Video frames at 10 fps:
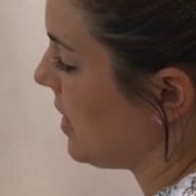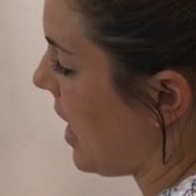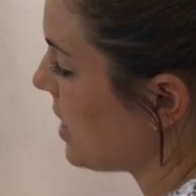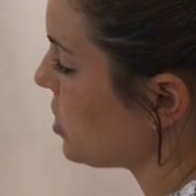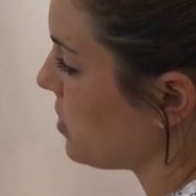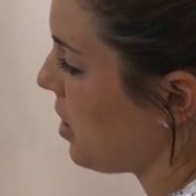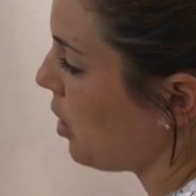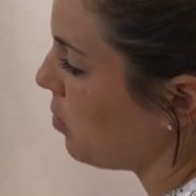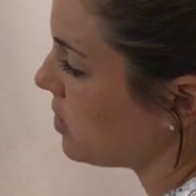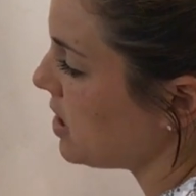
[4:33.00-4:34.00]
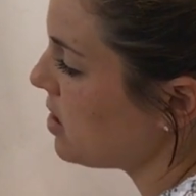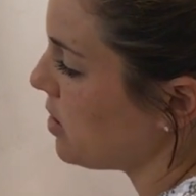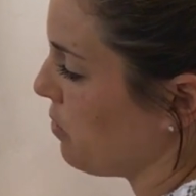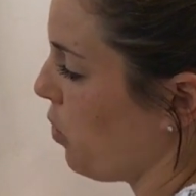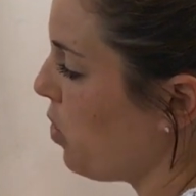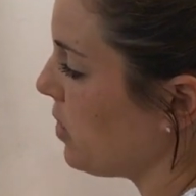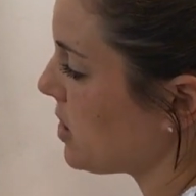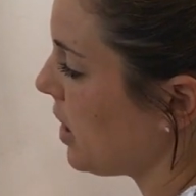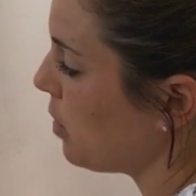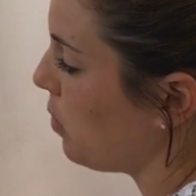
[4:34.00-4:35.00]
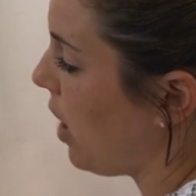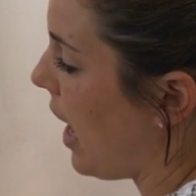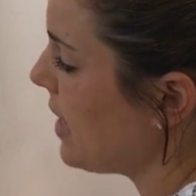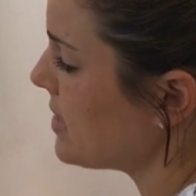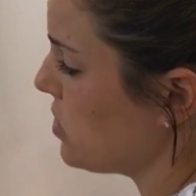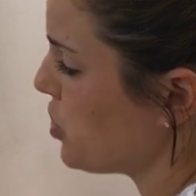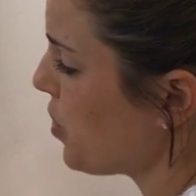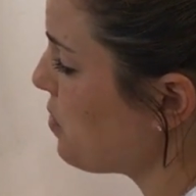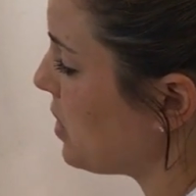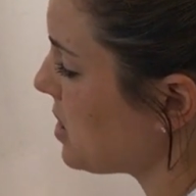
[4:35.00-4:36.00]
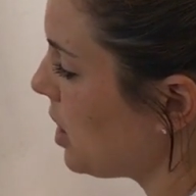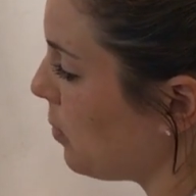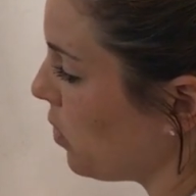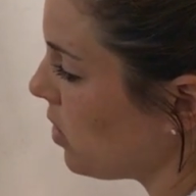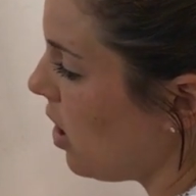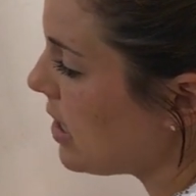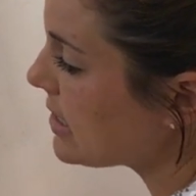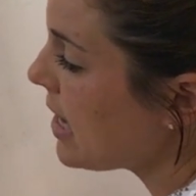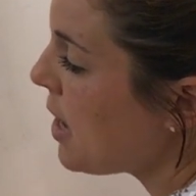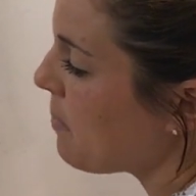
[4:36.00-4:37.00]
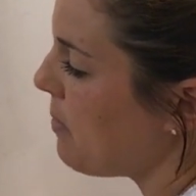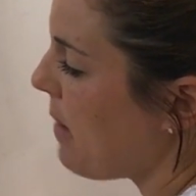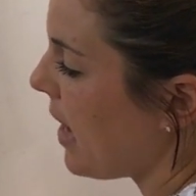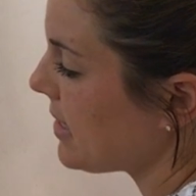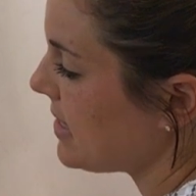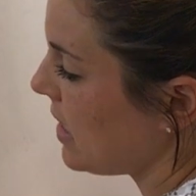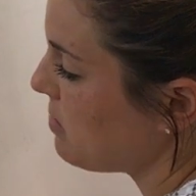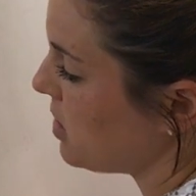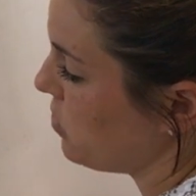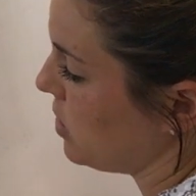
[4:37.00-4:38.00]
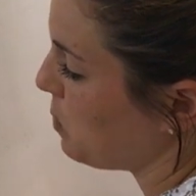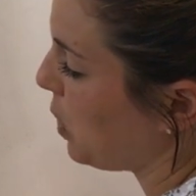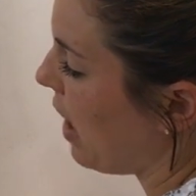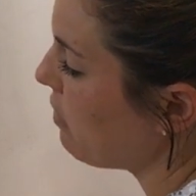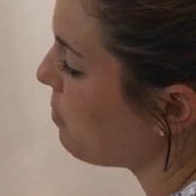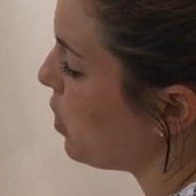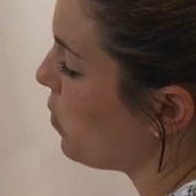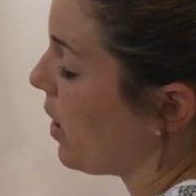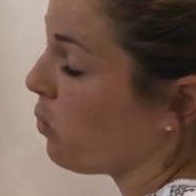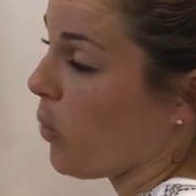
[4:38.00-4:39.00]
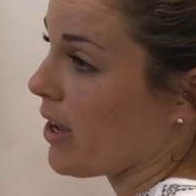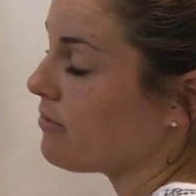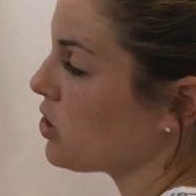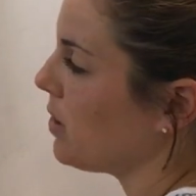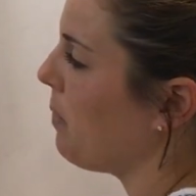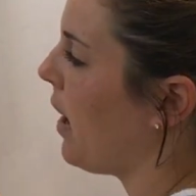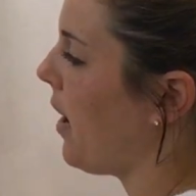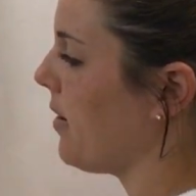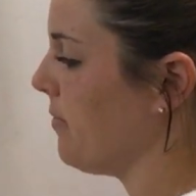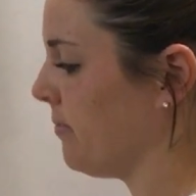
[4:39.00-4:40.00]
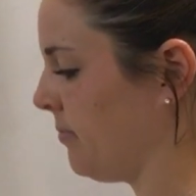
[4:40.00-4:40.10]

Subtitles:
and gnashed their terrible teeth and rolled their terrible eyes and showed their terrible claws, but Max stepped into his private boat and waved goodbye,